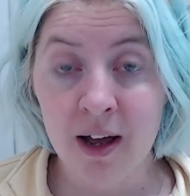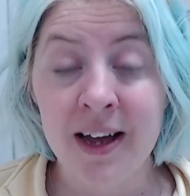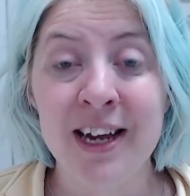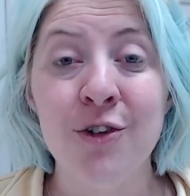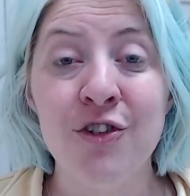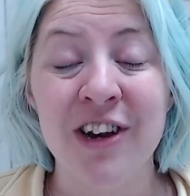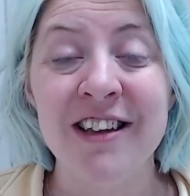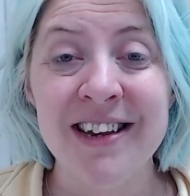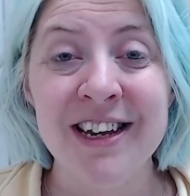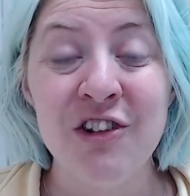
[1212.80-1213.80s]
You
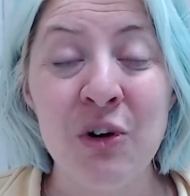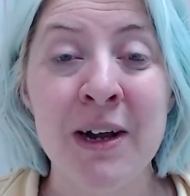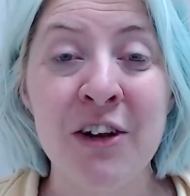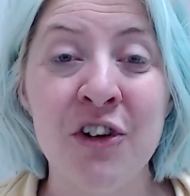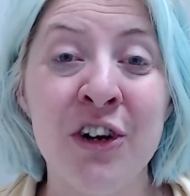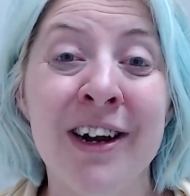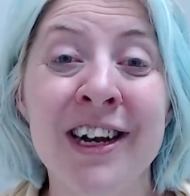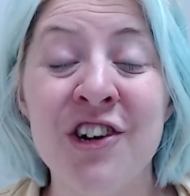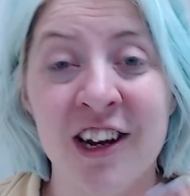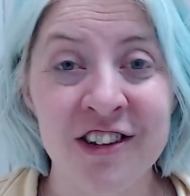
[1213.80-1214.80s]
just need to make sure you're
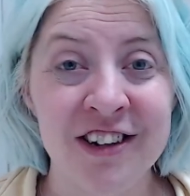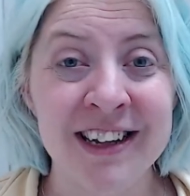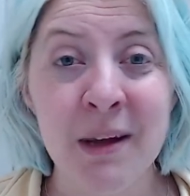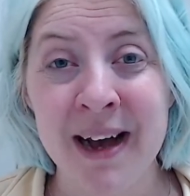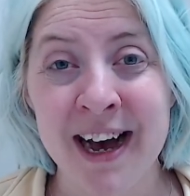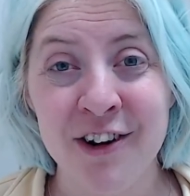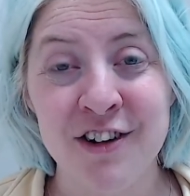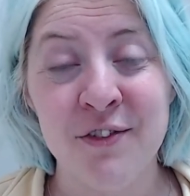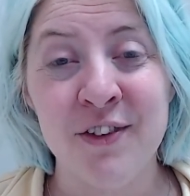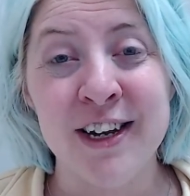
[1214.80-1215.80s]
adjusting the patterns
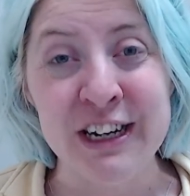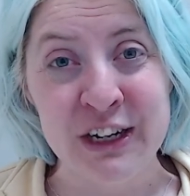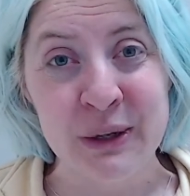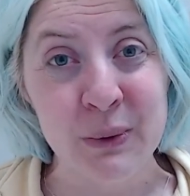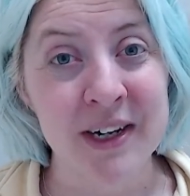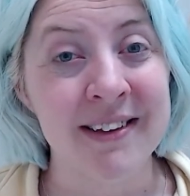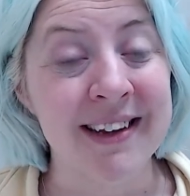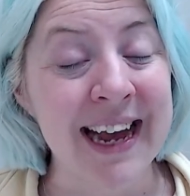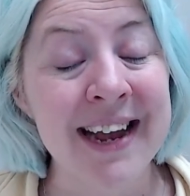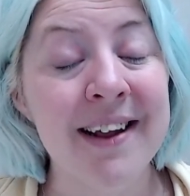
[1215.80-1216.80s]
to fit you, because
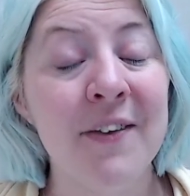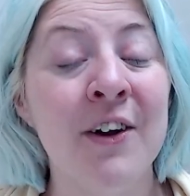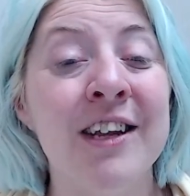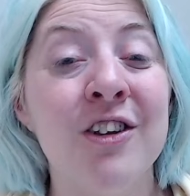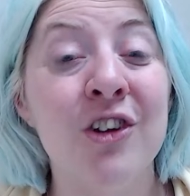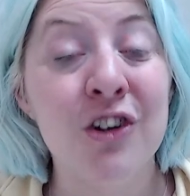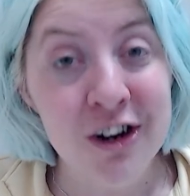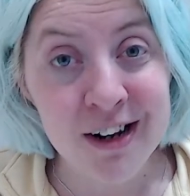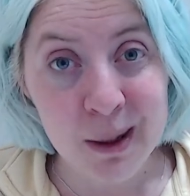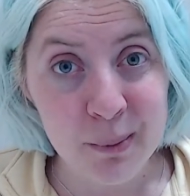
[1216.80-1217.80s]
again, they're a
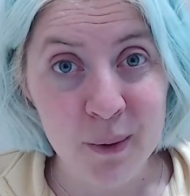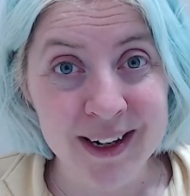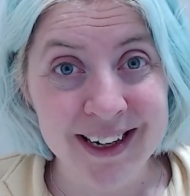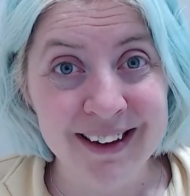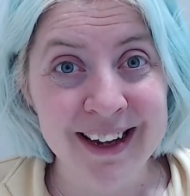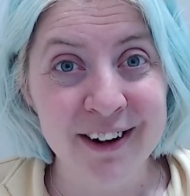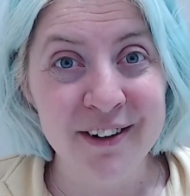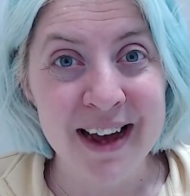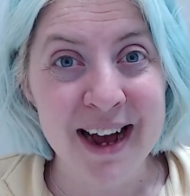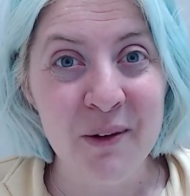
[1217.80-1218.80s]
starting point. They are
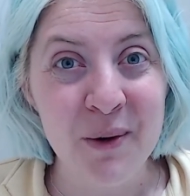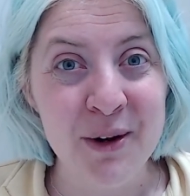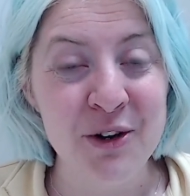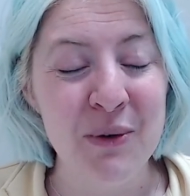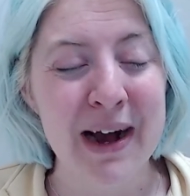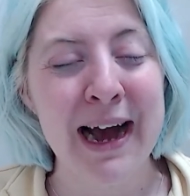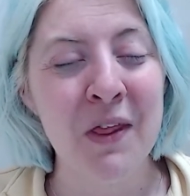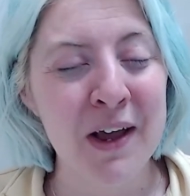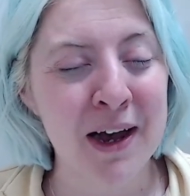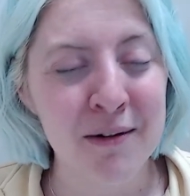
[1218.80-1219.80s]
not going to, out of
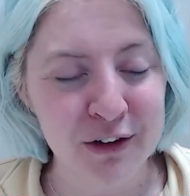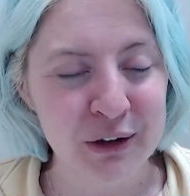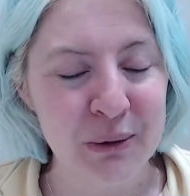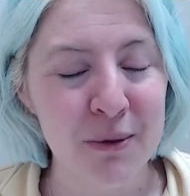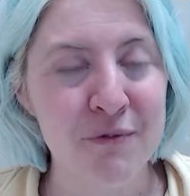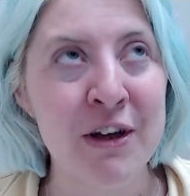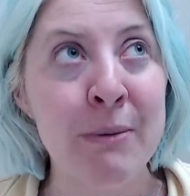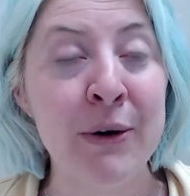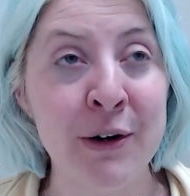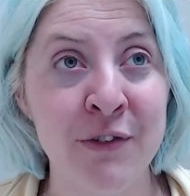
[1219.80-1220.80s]
the envelope, fit
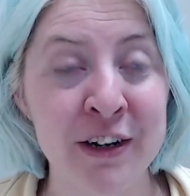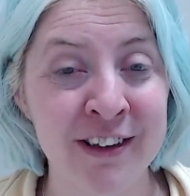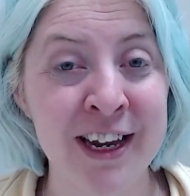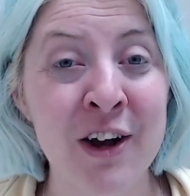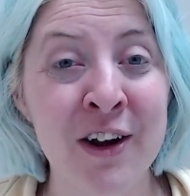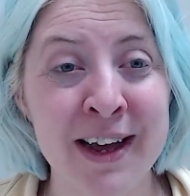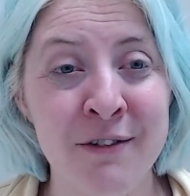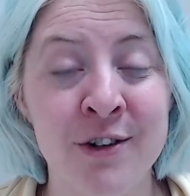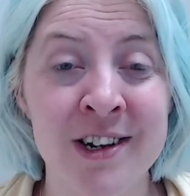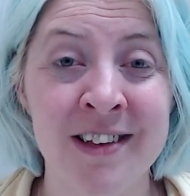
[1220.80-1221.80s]
perfectly on
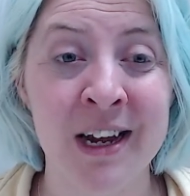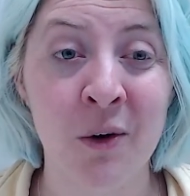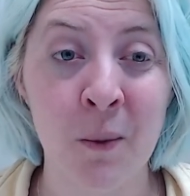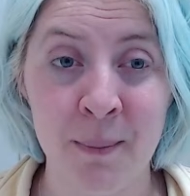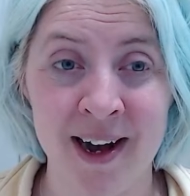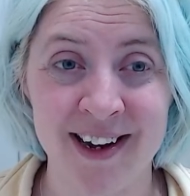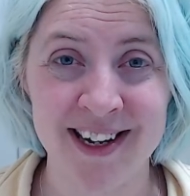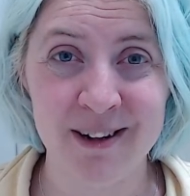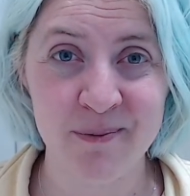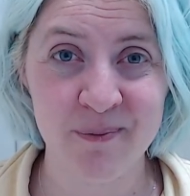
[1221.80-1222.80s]
every single
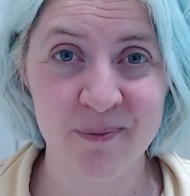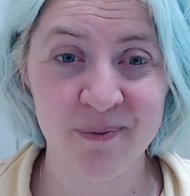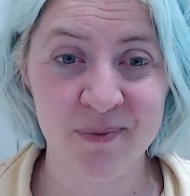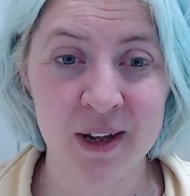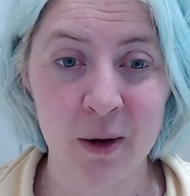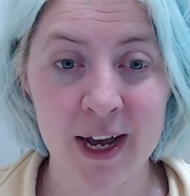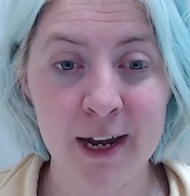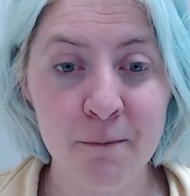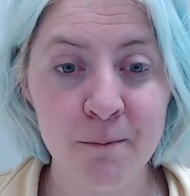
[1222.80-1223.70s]
body. Okay?